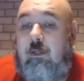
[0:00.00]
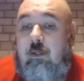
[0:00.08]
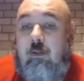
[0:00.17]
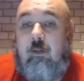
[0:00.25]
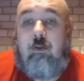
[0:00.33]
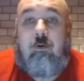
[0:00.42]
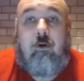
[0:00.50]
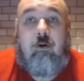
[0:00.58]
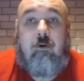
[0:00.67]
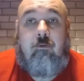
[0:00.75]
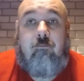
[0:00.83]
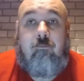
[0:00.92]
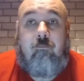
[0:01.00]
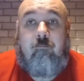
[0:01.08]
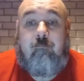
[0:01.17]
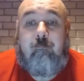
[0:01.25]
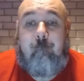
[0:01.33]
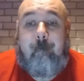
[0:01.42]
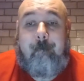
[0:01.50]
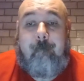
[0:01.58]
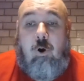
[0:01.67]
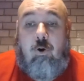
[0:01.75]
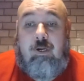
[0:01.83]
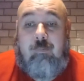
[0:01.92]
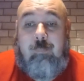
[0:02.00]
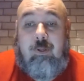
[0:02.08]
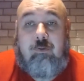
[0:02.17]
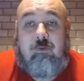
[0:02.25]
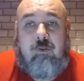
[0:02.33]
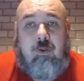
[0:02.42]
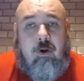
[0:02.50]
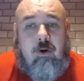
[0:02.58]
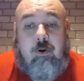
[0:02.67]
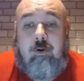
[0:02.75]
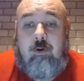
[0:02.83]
They've already built their